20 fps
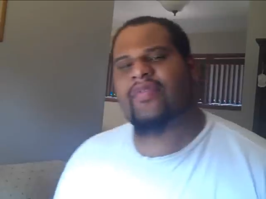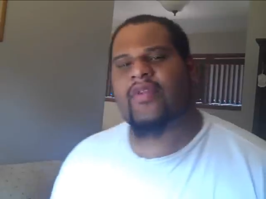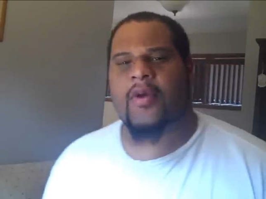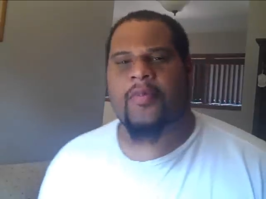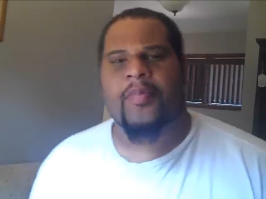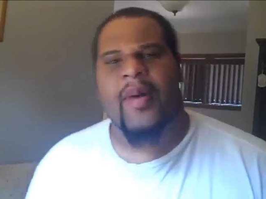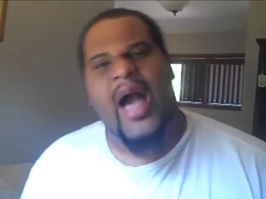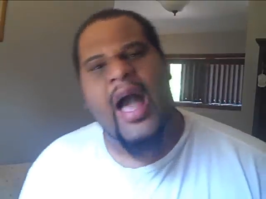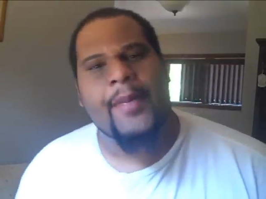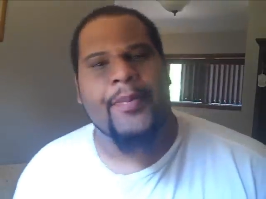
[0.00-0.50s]
After
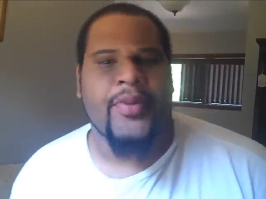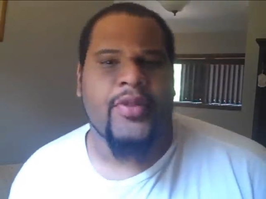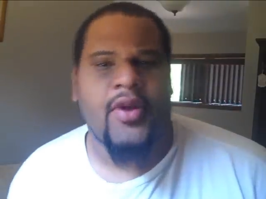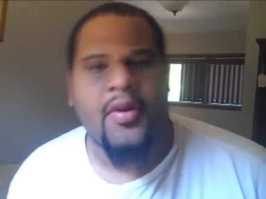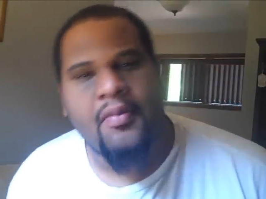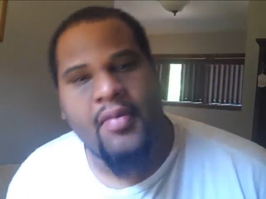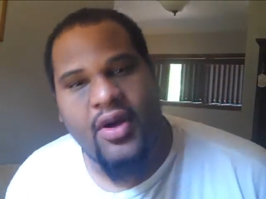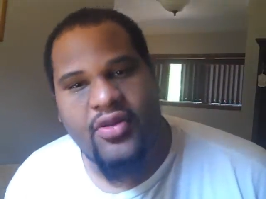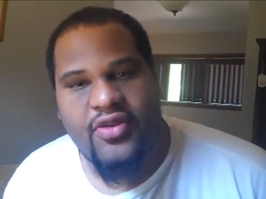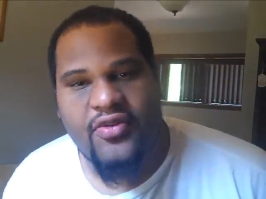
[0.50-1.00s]
a
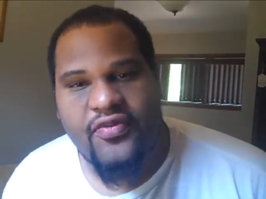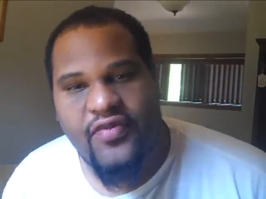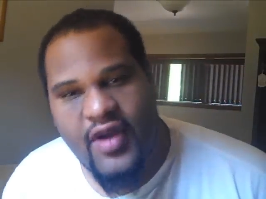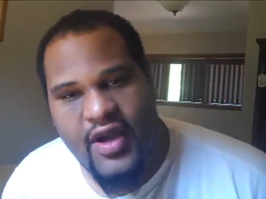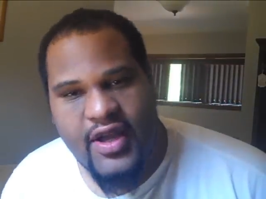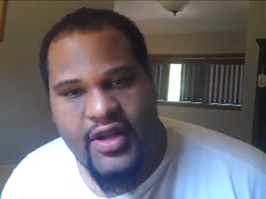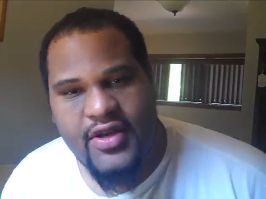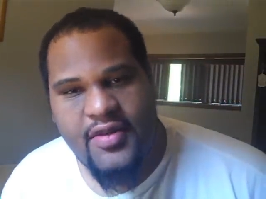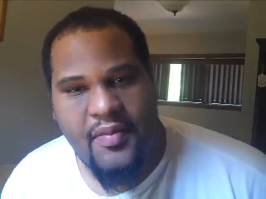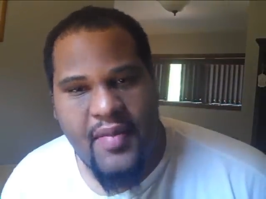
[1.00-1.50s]
popular
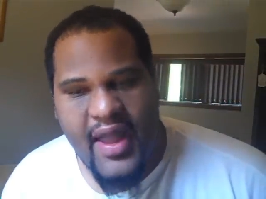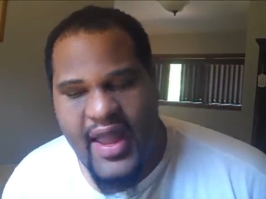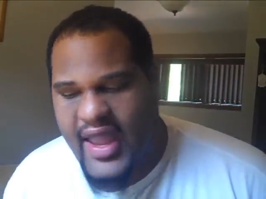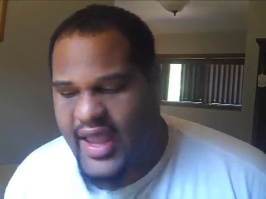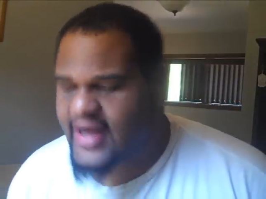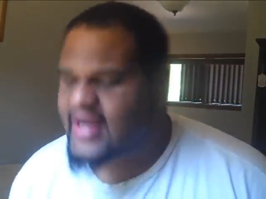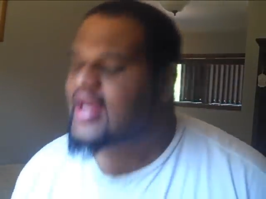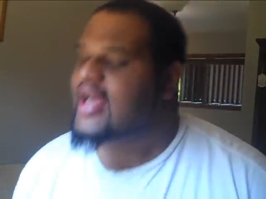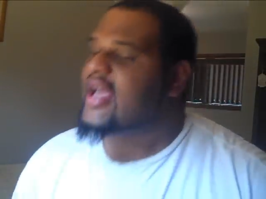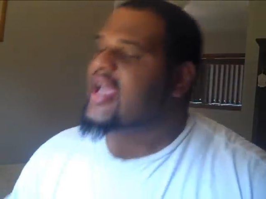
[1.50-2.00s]
motherfucking
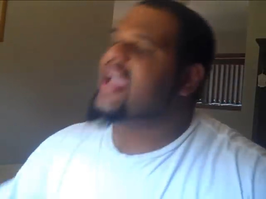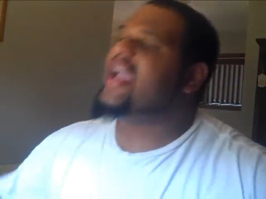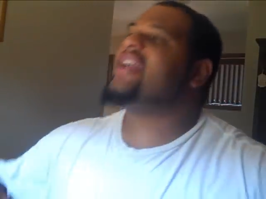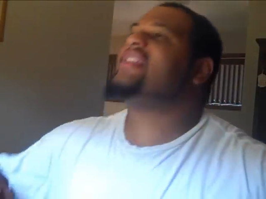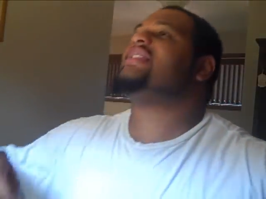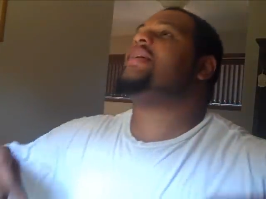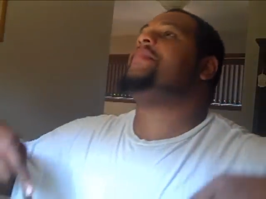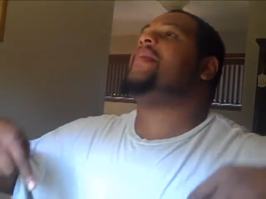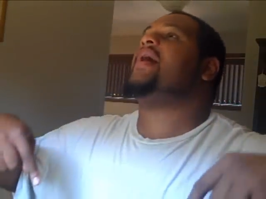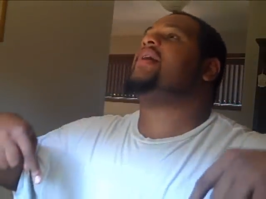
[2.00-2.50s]
demand,
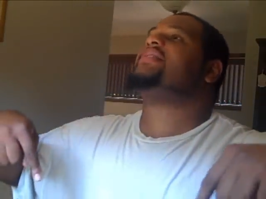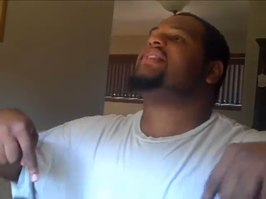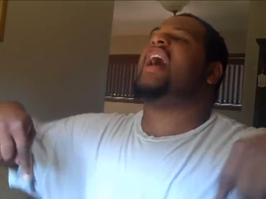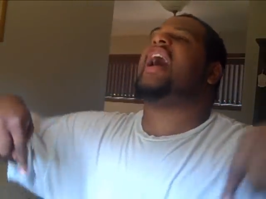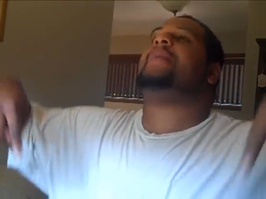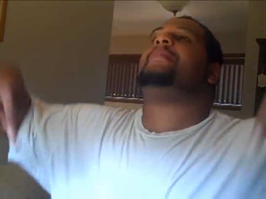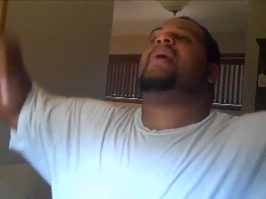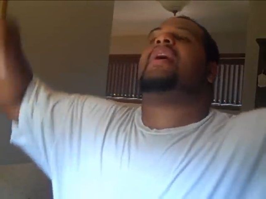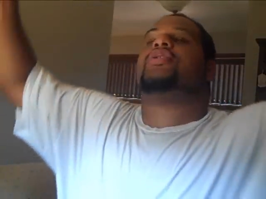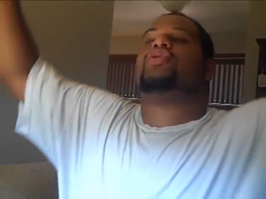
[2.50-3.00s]
it's about
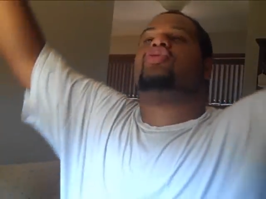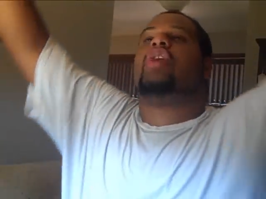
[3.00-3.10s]
time I